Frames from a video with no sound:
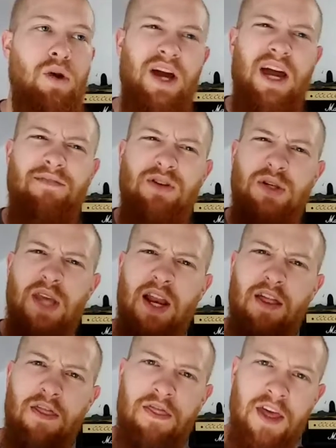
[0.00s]
what I have to say
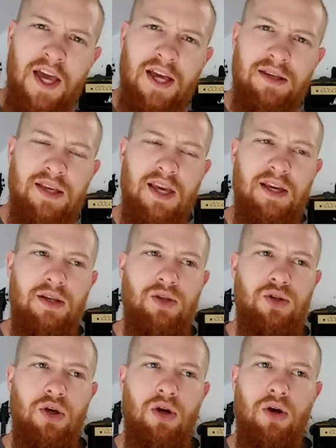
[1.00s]
to this
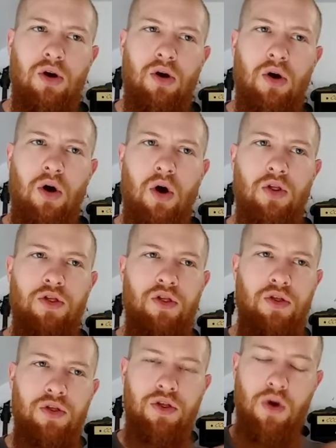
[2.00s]
is,
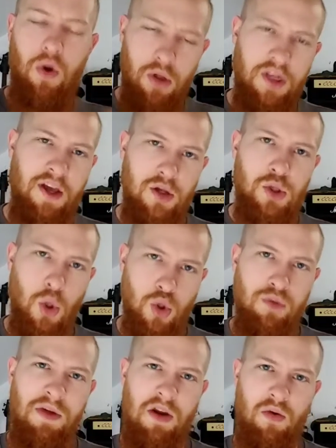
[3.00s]
the only thing
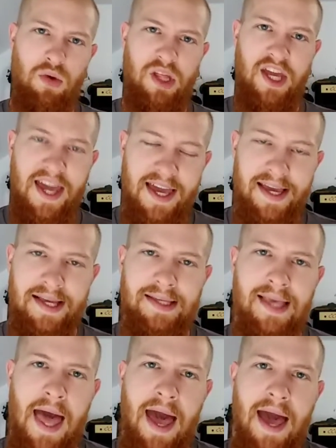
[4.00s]
social media really is